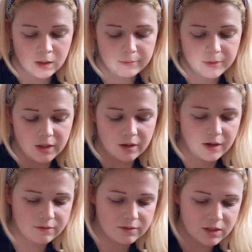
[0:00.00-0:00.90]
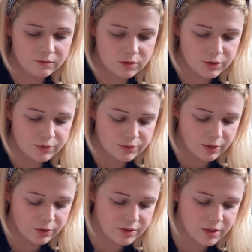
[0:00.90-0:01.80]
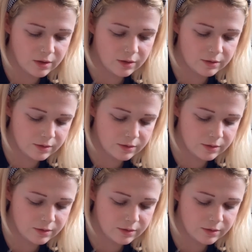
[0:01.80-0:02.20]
yeah, I haven't even used those either.